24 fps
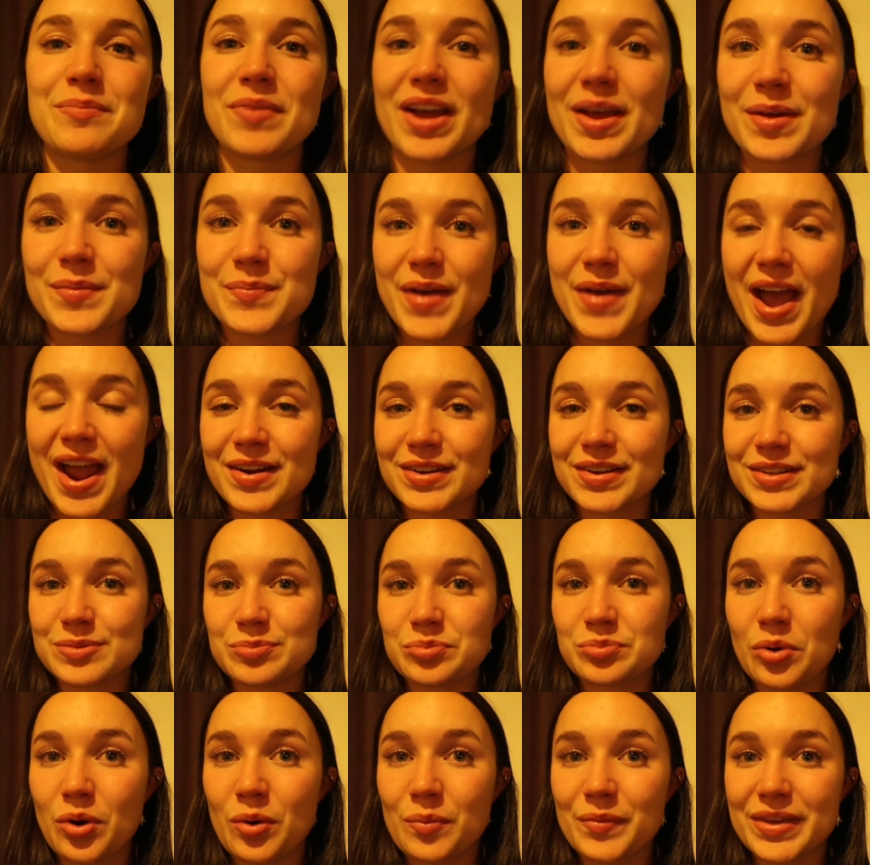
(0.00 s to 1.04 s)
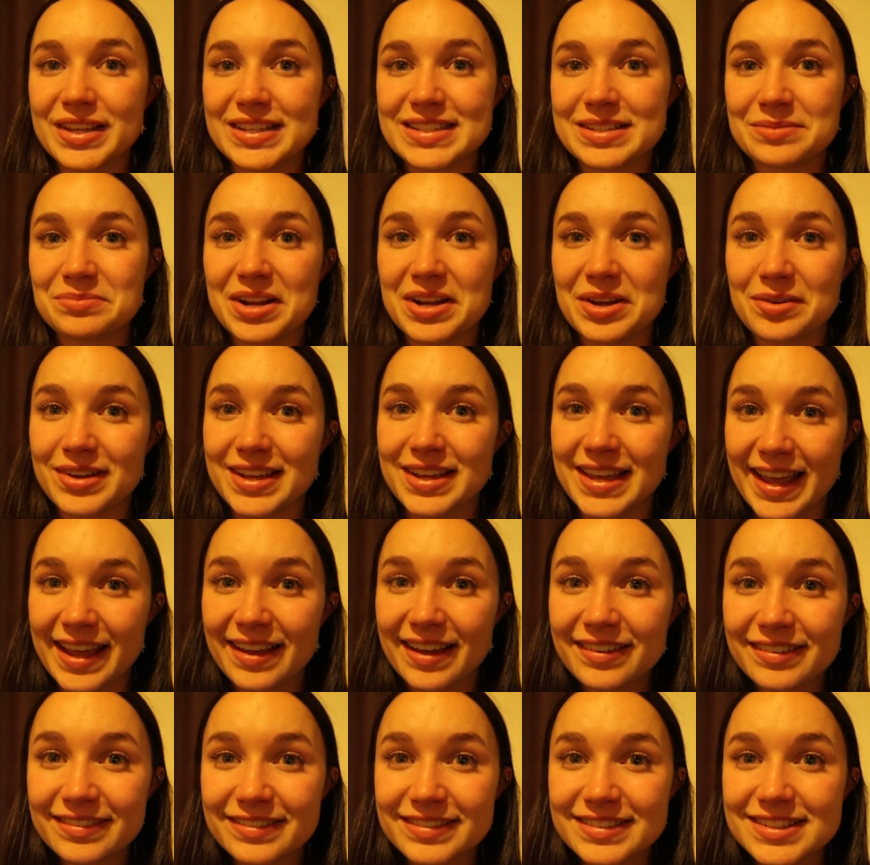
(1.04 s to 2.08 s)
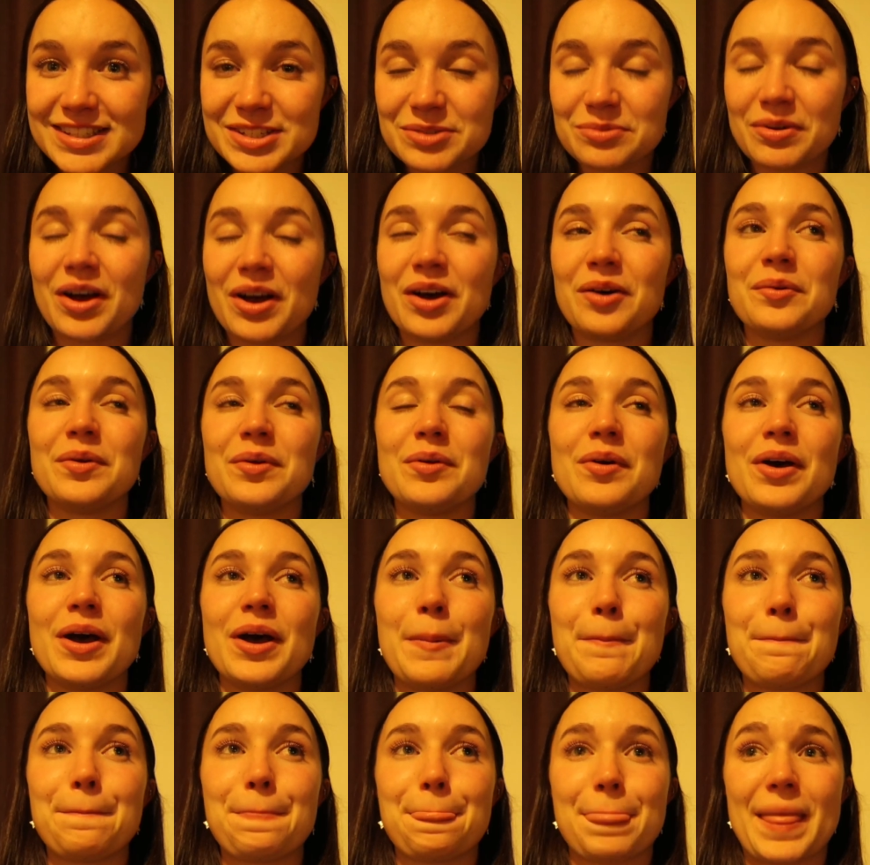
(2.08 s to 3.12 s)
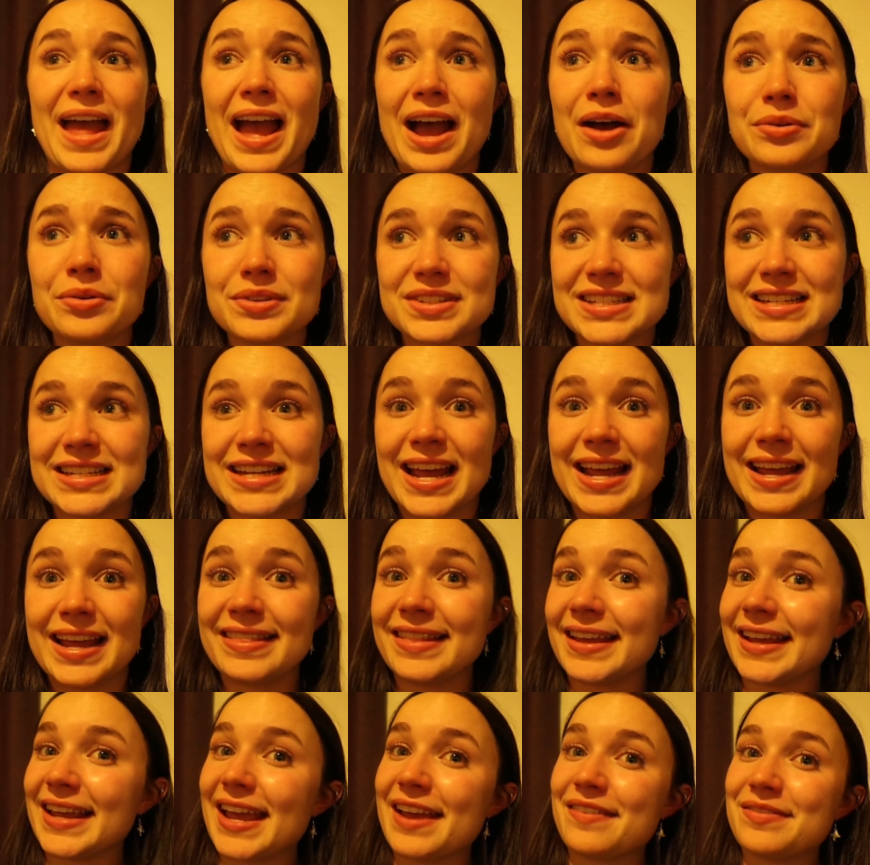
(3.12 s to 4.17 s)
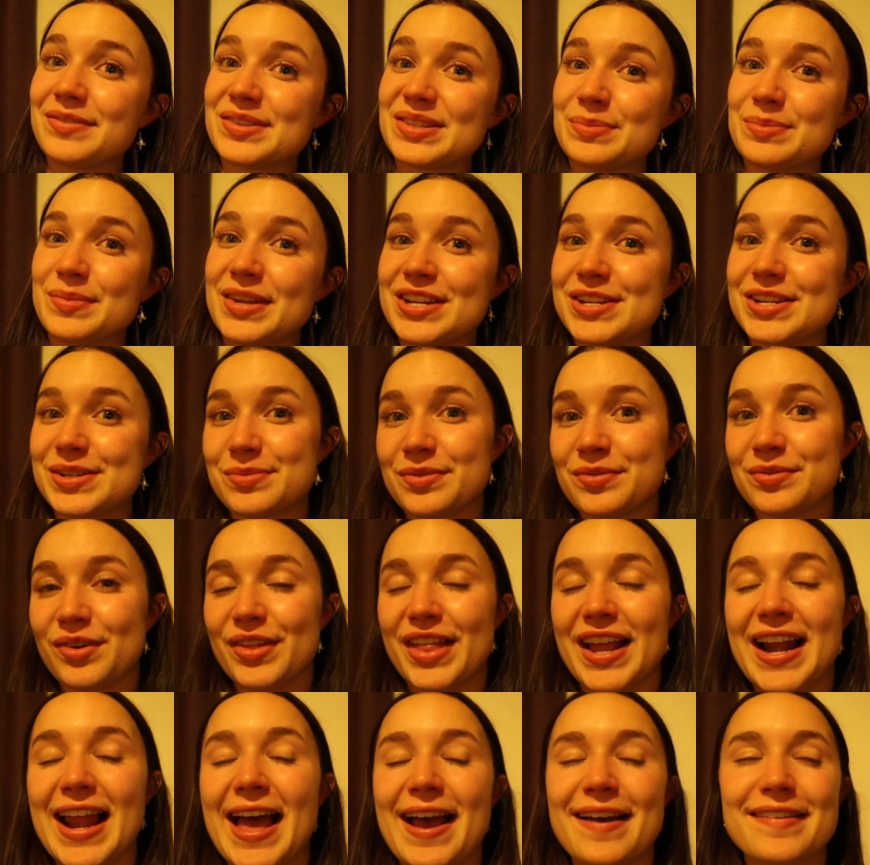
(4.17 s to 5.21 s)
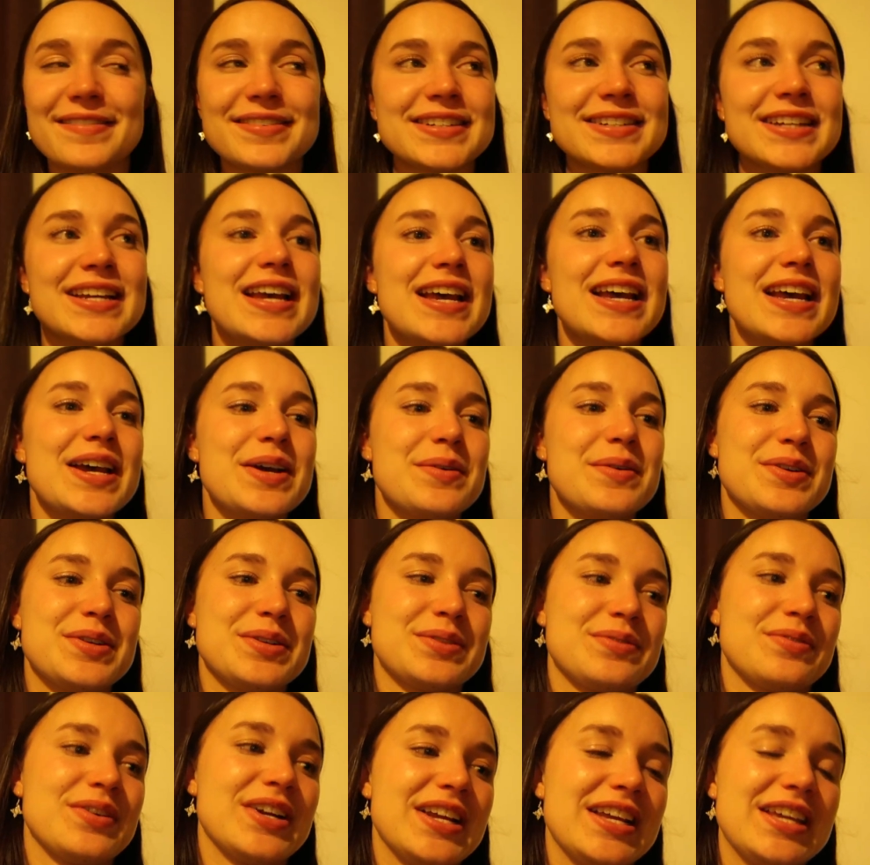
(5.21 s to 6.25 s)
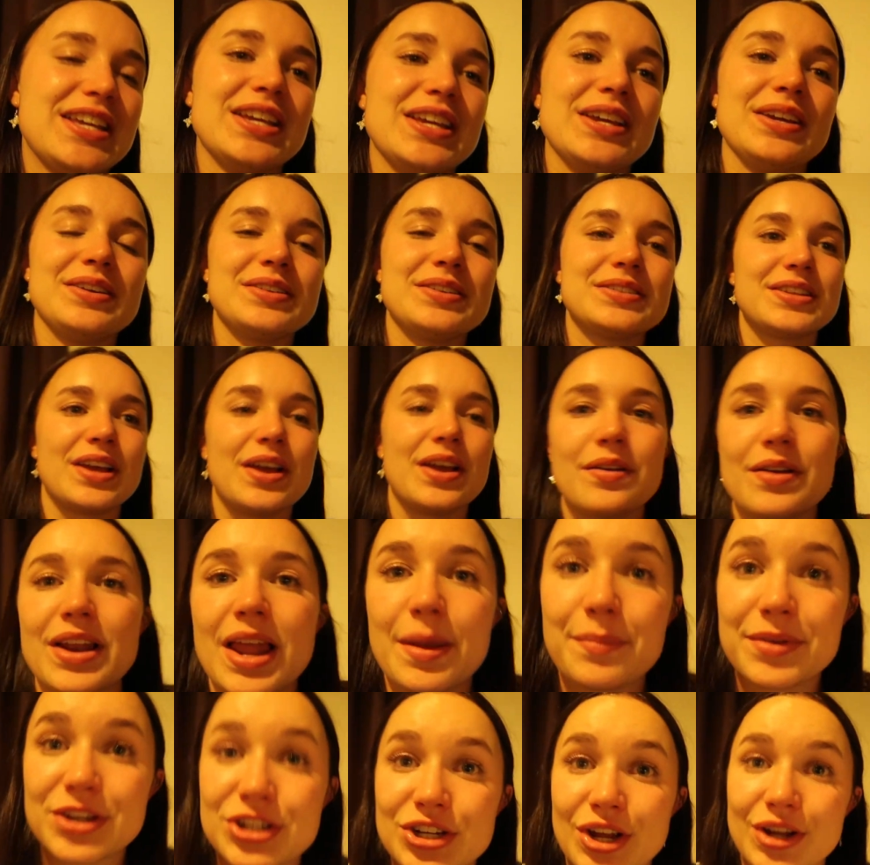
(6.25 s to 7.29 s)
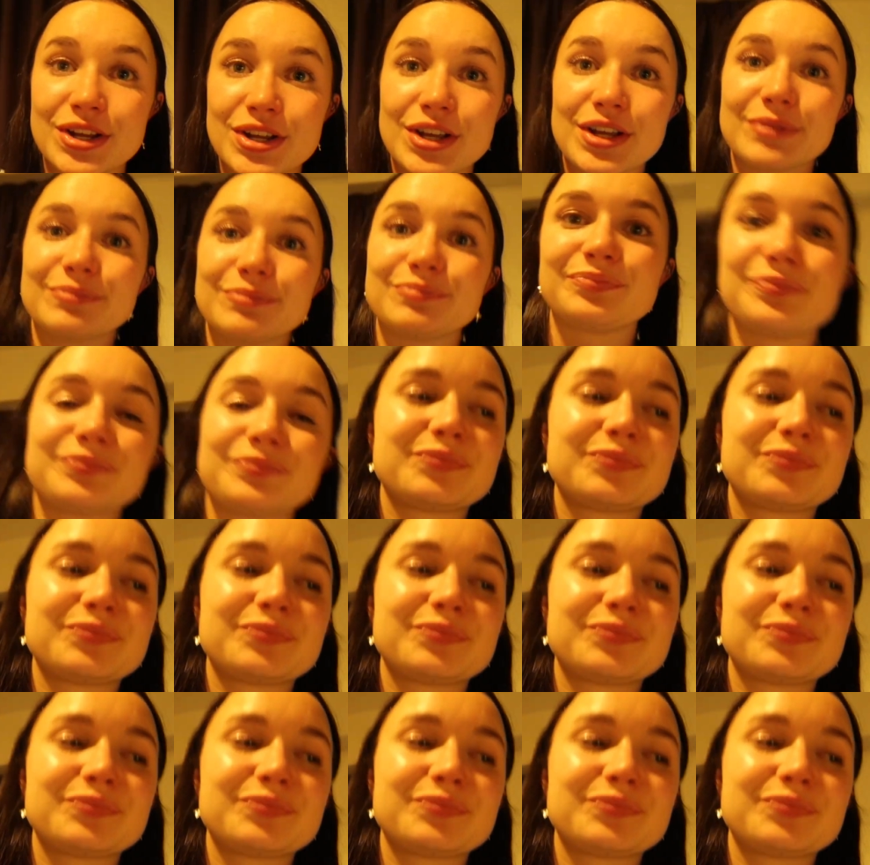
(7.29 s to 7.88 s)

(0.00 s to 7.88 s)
My parents bought me some little gifts while we were out today, and they gave them to me just before they left, which is really cute. So let me show you.